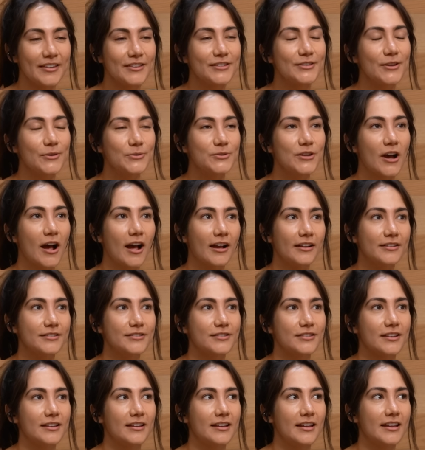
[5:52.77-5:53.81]
So dogs should know
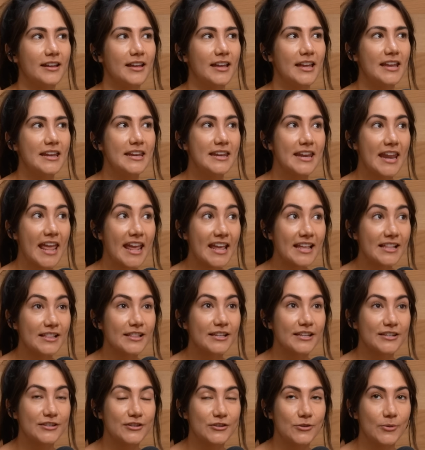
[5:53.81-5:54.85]

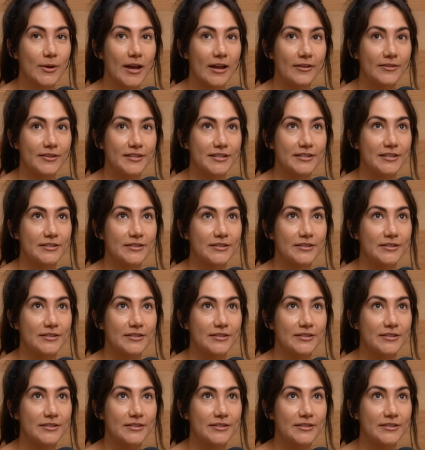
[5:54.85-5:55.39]
how